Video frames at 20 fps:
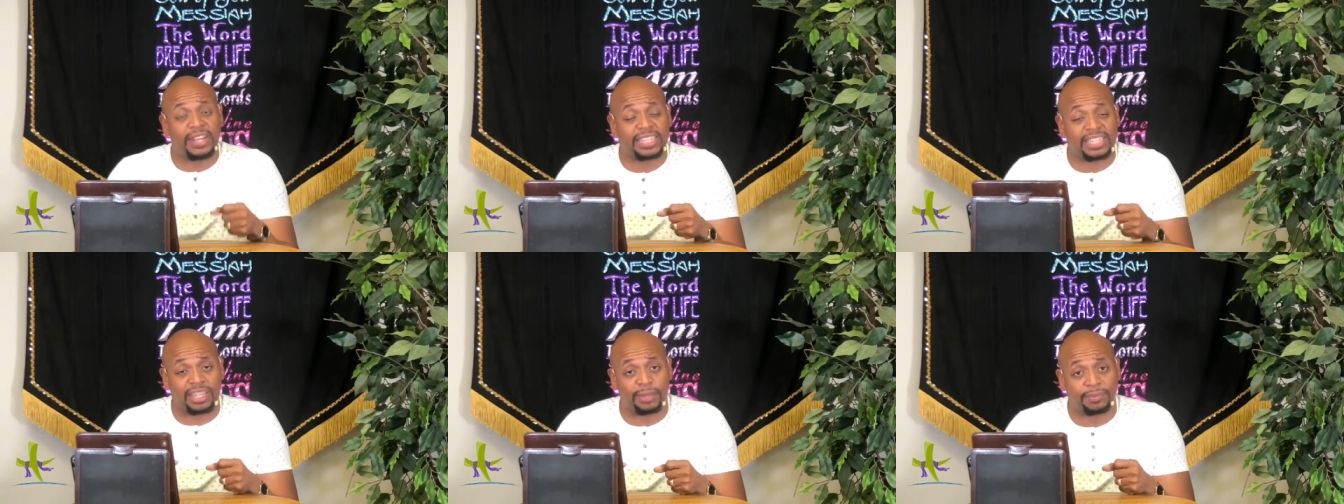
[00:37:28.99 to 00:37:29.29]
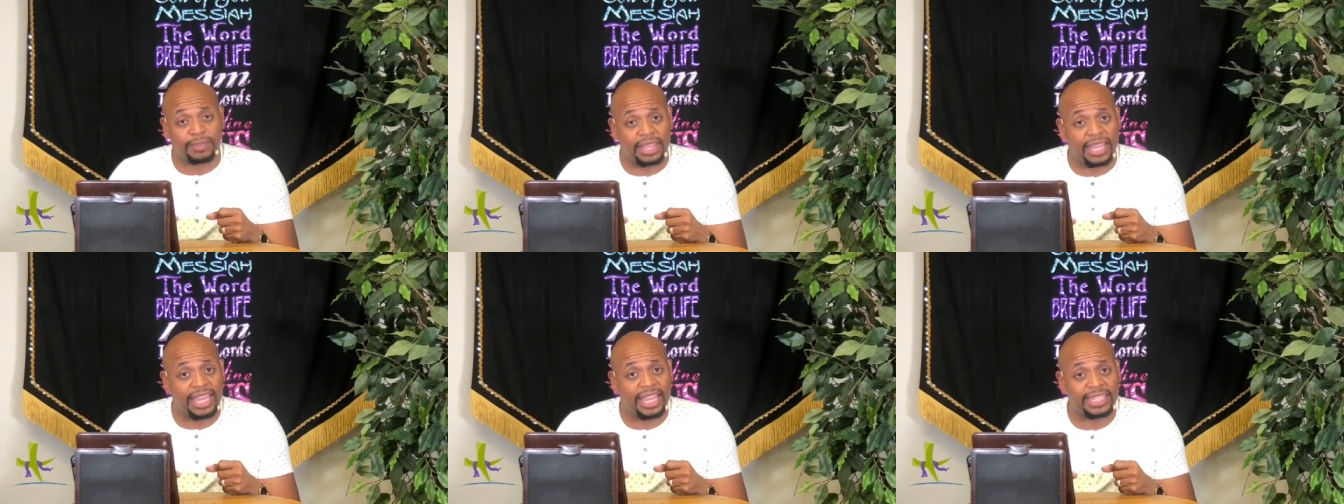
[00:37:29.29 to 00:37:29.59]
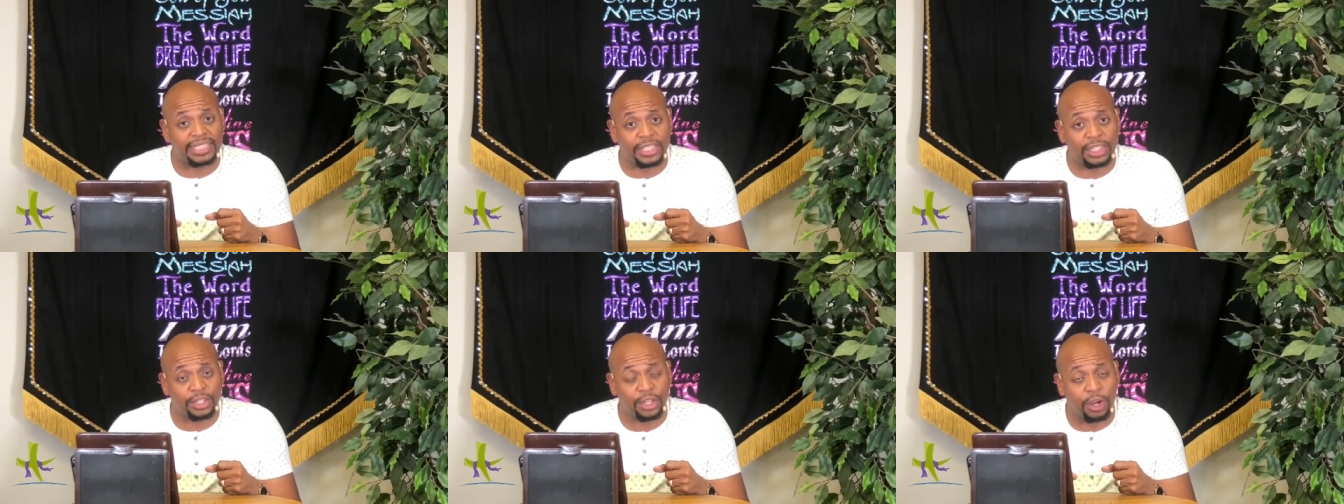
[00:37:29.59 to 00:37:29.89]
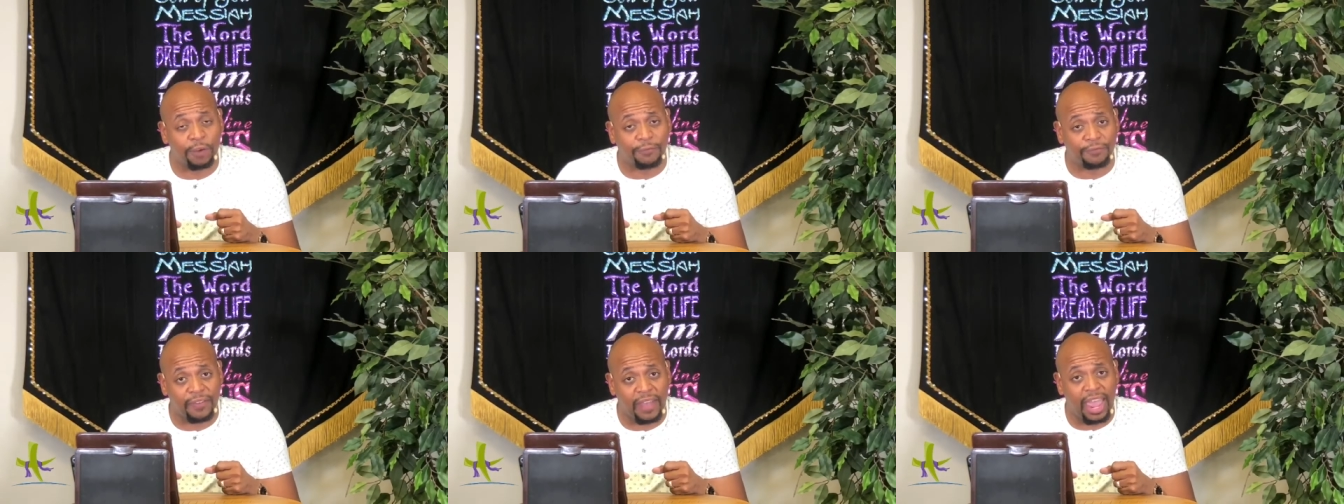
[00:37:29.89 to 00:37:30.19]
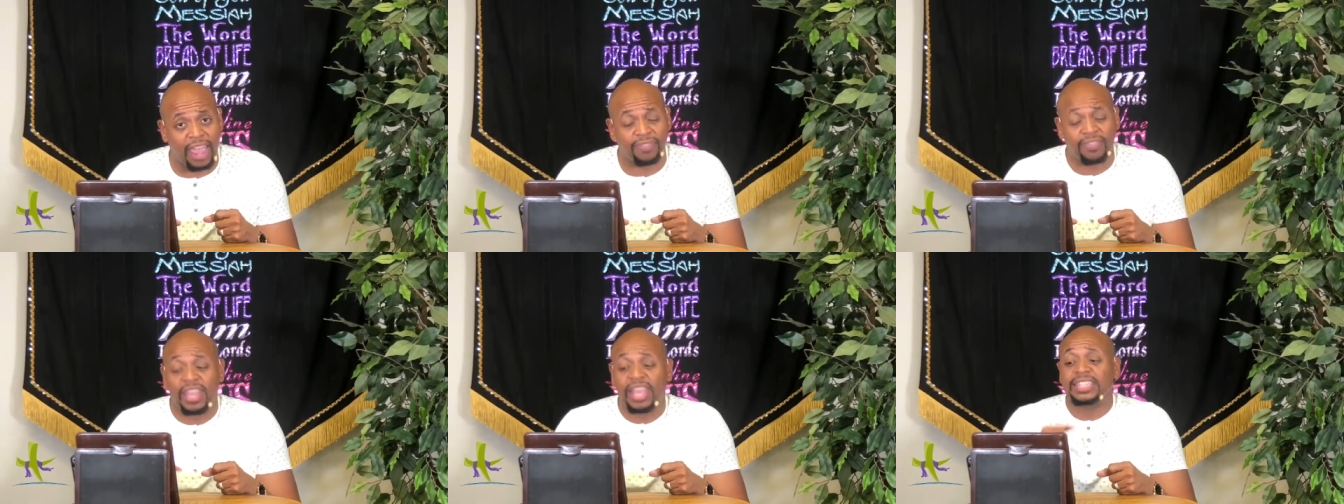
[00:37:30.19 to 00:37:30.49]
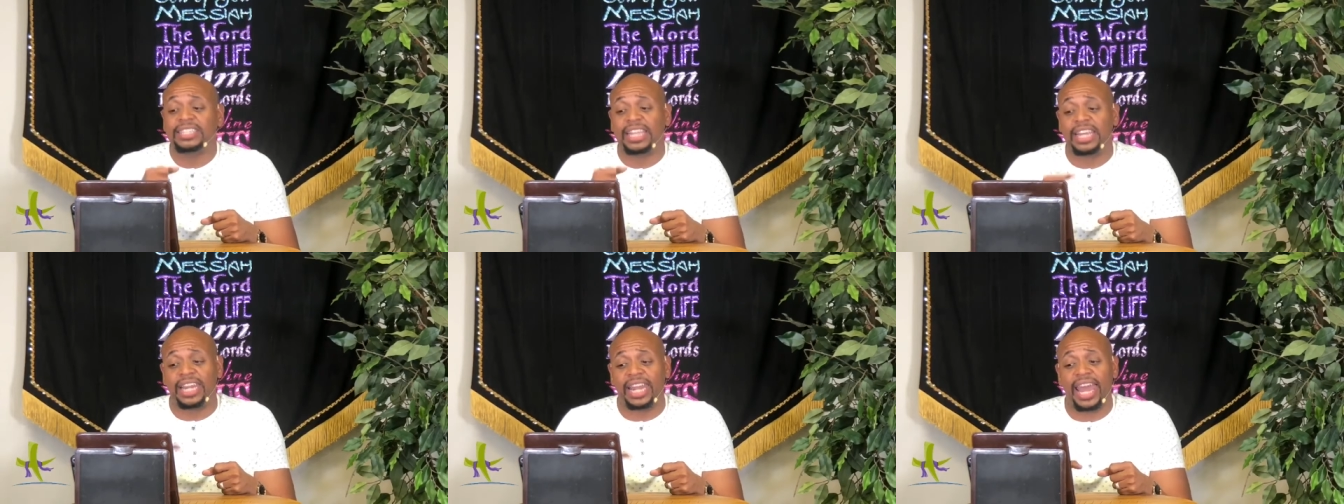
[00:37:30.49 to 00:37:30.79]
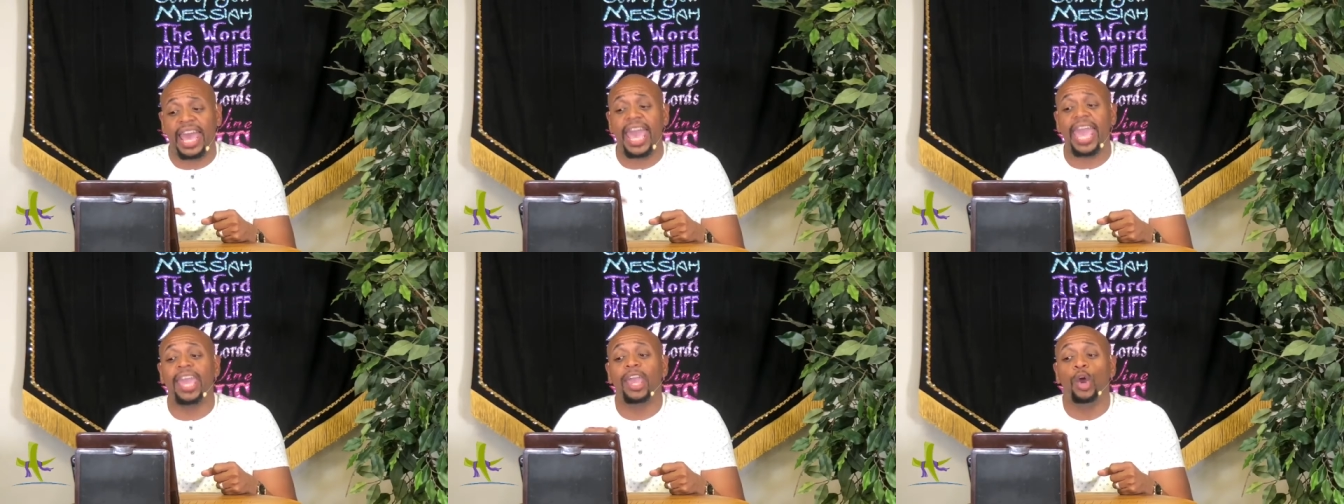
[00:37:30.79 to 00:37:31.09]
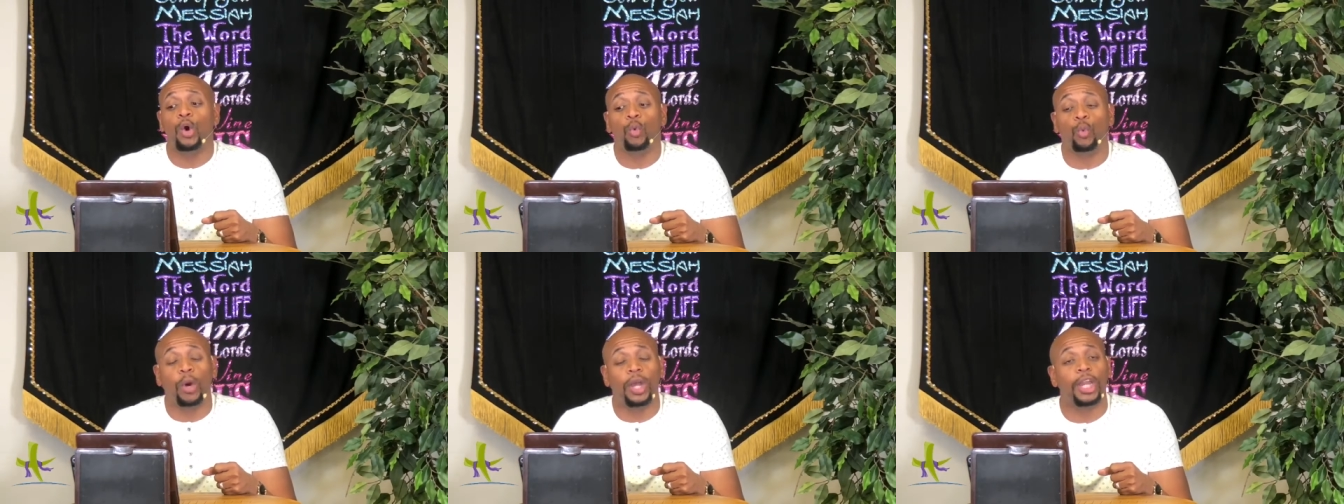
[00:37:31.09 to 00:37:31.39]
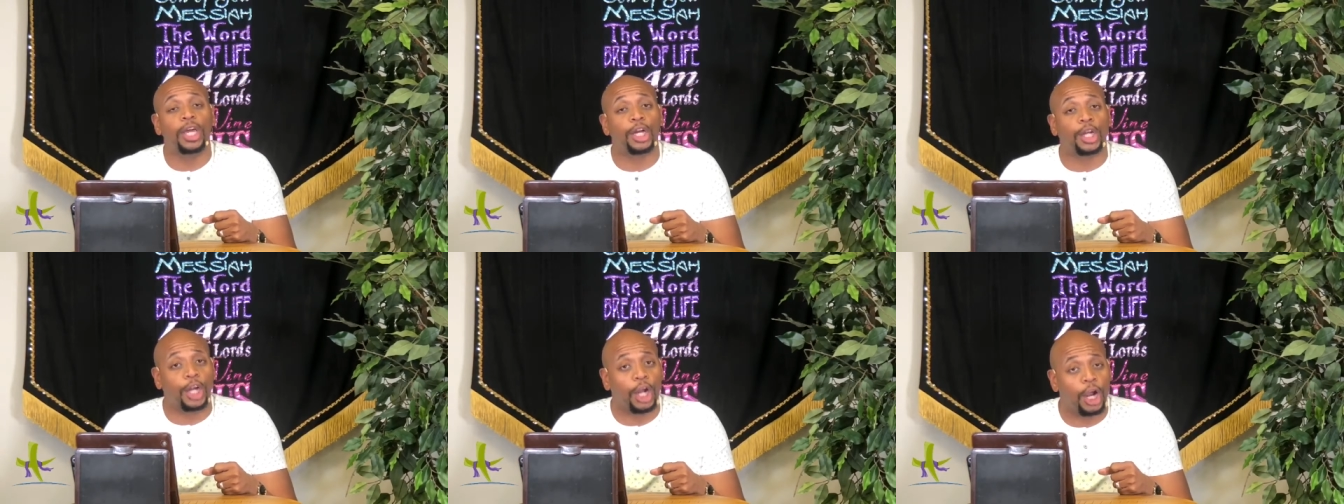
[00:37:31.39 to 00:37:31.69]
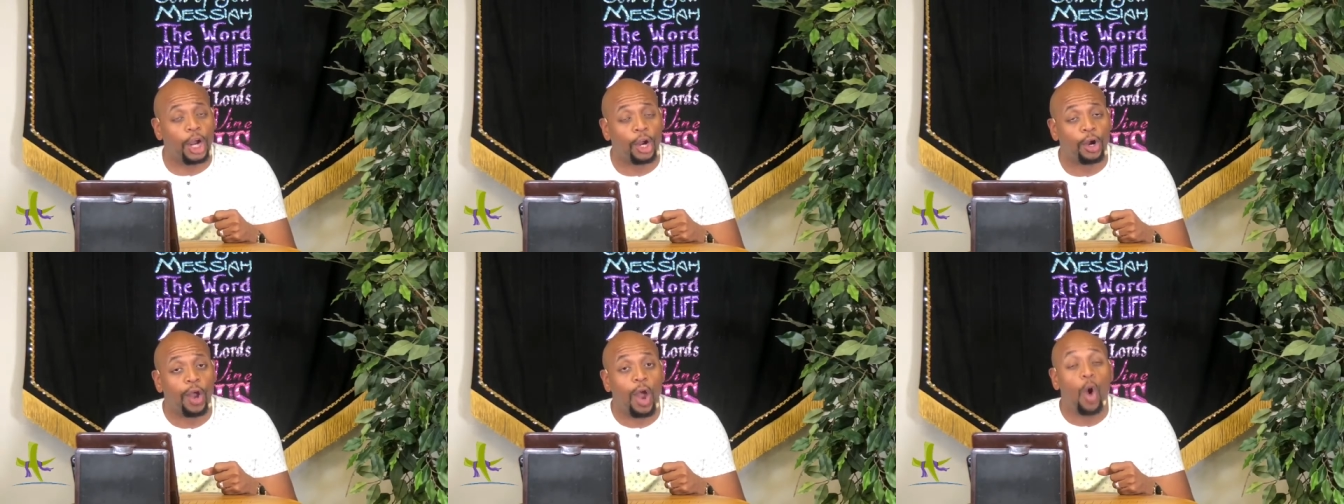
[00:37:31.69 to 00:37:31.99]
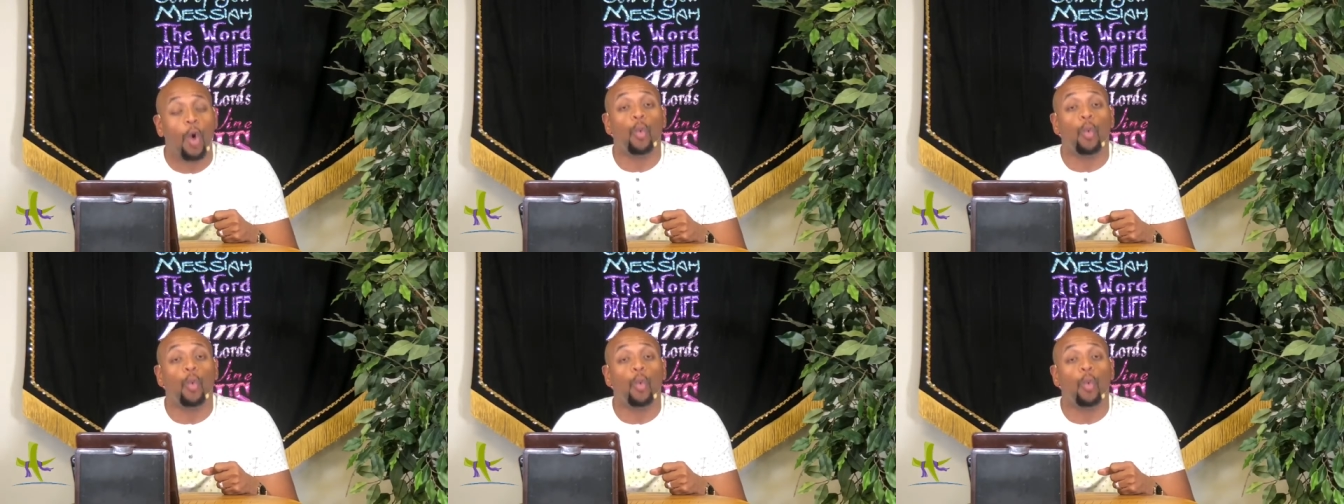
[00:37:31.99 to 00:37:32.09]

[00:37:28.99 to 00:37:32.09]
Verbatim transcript: some things in your faith, delay will occur.